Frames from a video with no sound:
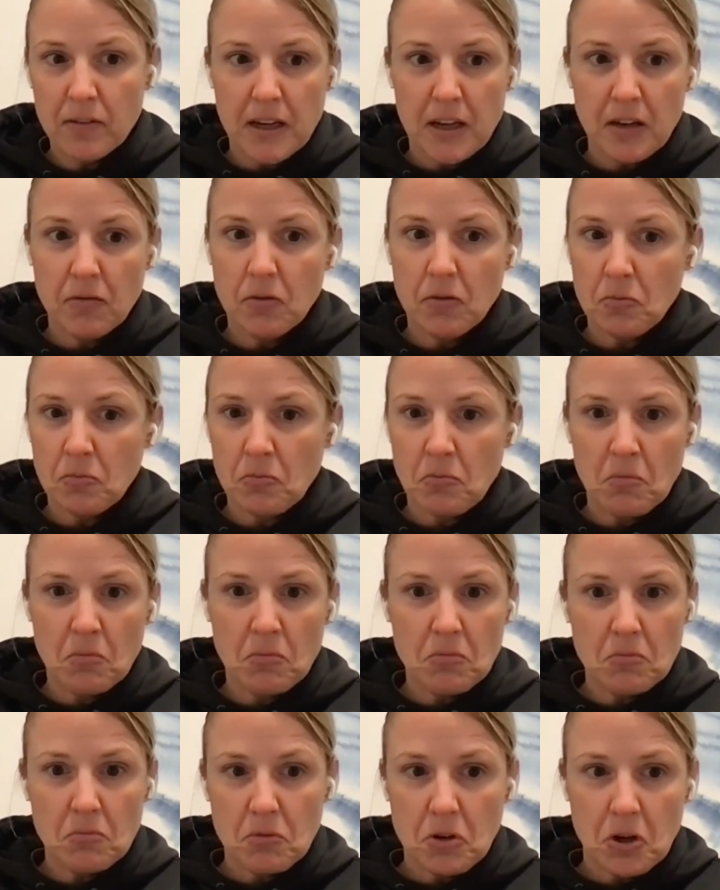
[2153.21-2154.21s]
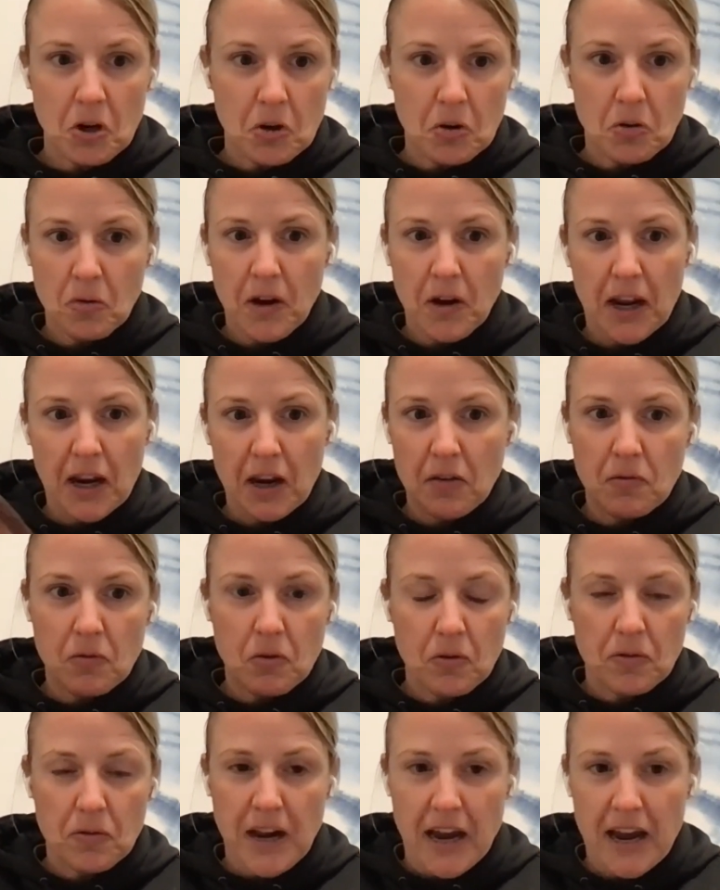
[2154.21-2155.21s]
give them, you know, a
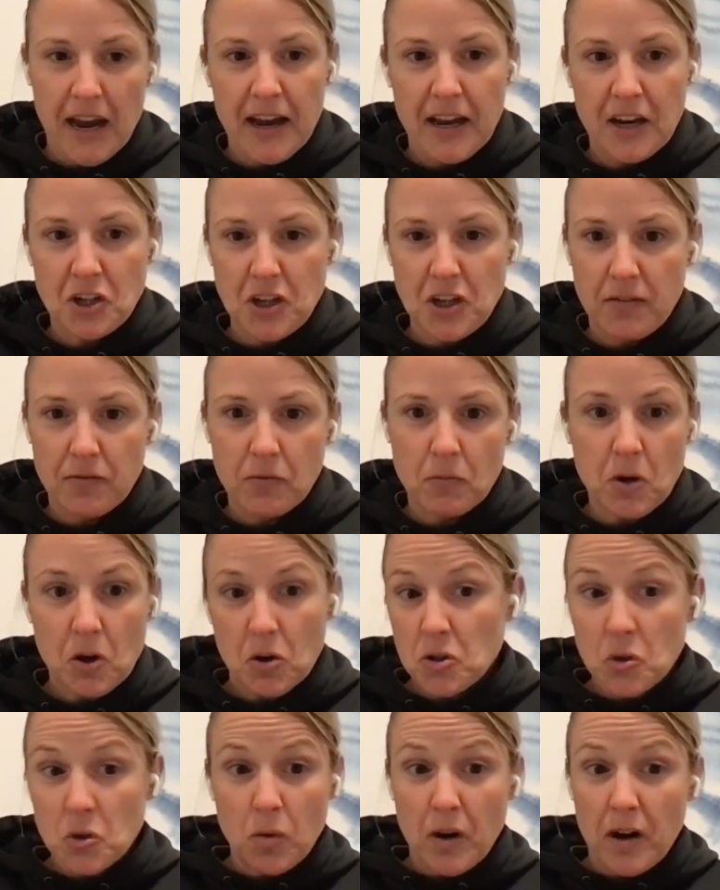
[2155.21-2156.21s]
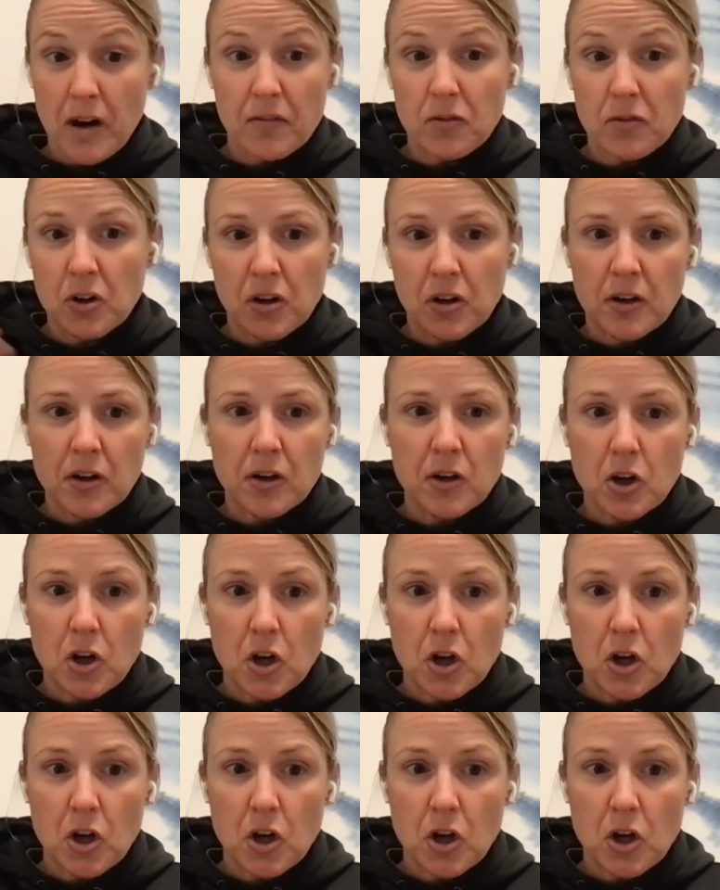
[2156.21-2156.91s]
handful of cash, have them go to whatever